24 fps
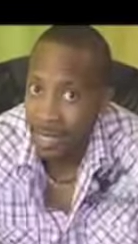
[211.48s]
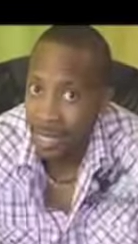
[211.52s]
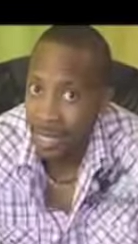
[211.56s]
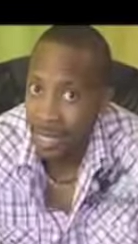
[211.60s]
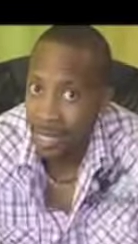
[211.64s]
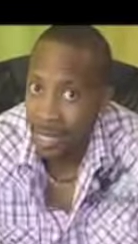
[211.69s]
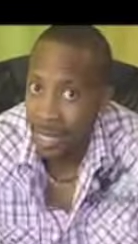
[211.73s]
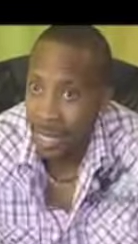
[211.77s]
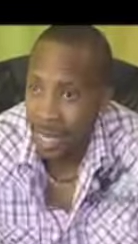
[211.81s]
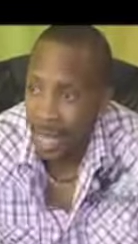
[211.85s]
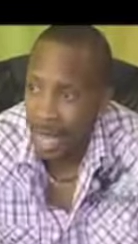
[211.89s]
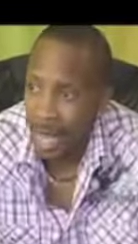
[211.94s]
it,
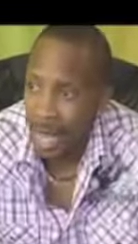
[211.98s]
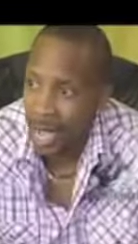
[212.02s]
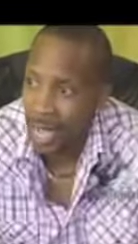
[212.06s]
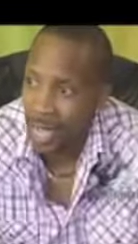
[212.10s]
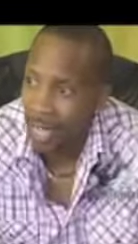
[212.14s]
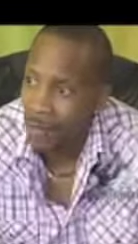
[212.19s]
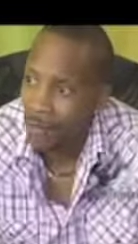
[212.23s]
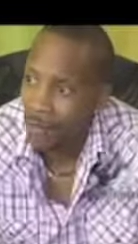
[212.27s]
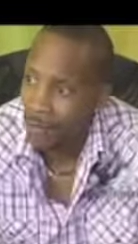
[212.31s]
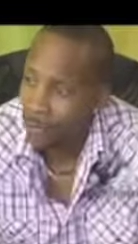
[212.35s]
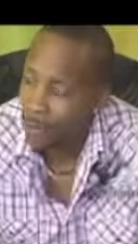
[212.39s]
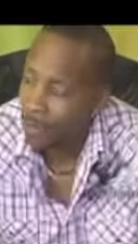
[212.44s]
I
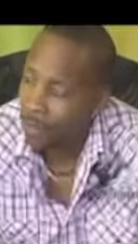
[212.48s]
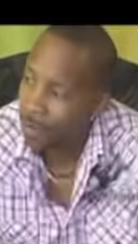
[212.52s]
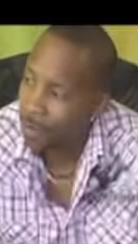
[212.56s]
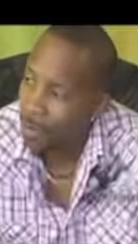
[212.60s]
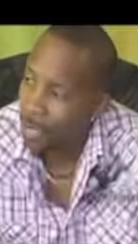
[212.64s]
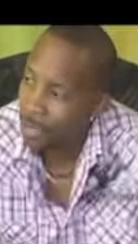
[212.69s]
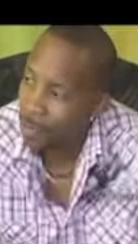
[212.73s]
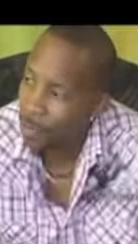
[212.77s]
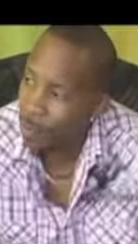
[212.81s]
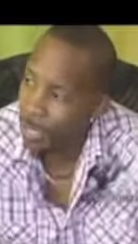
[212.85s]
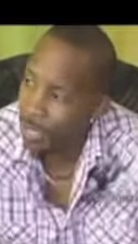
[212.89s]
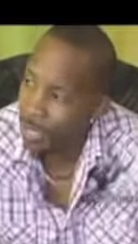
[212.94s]
can figure
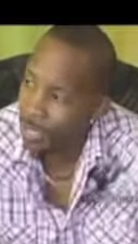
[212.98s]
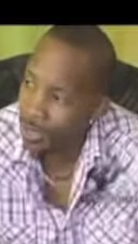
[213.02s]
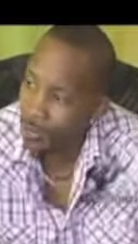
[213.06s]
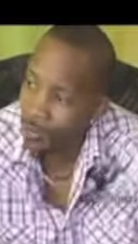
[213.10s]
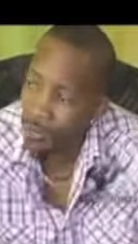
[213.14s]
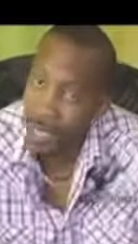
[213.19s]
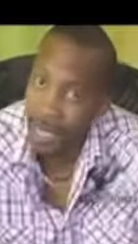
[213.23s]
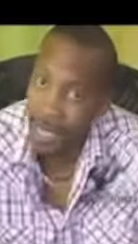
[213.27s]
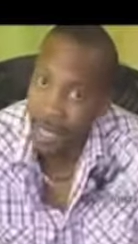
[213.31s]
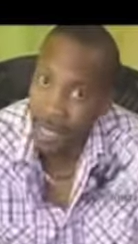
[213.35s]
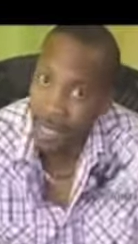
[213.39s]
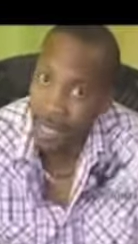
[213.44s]
out a way to
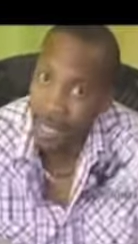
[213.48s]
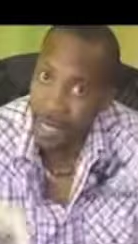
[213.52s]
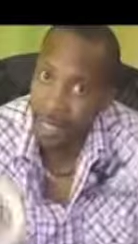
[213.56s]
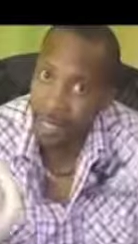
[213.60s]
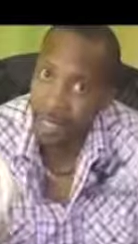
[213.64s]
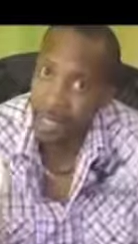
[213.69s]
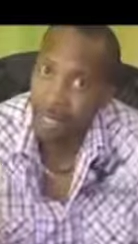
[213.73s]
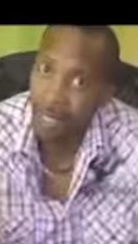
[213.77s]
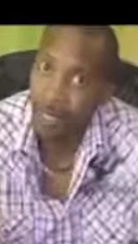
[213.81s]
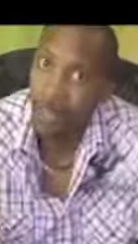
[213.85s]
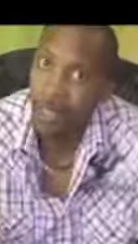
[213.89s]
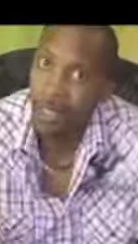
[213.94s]
make it
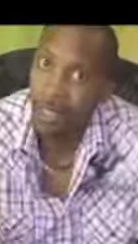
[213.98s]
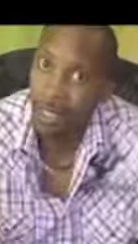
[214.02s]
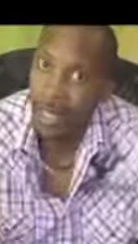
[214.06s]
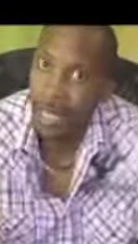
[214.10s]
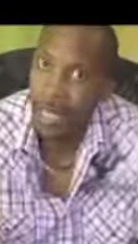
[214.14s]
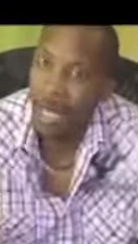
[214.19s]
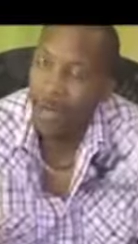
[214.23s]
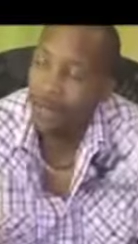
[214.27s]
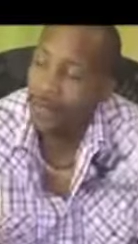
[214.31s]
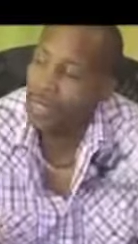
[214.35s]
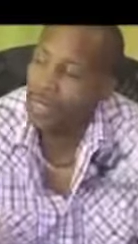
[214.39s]
as long as I have